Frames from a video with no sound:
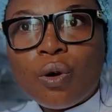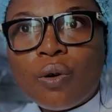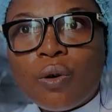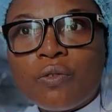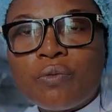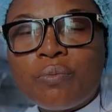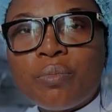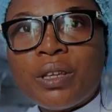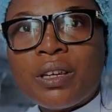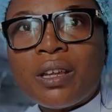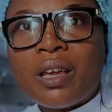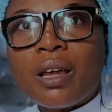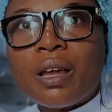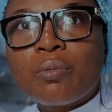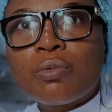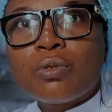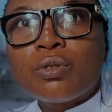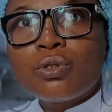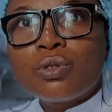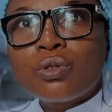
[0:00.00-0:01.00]
of being
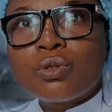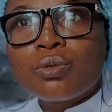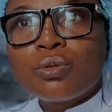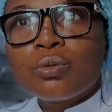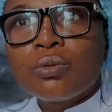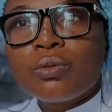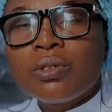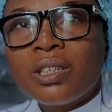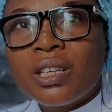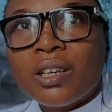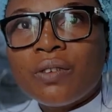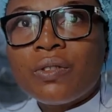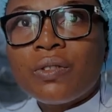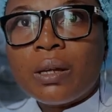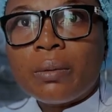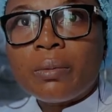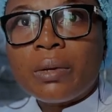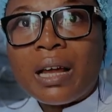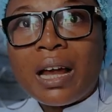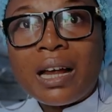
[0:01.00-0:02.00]
able to give
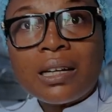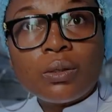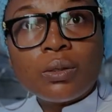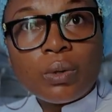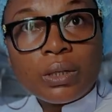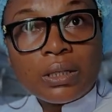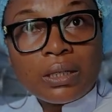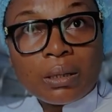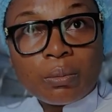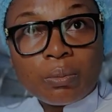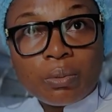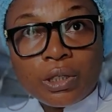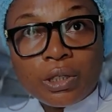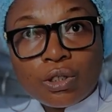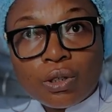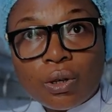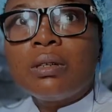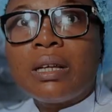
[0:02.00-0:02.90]
them the adequate temperature,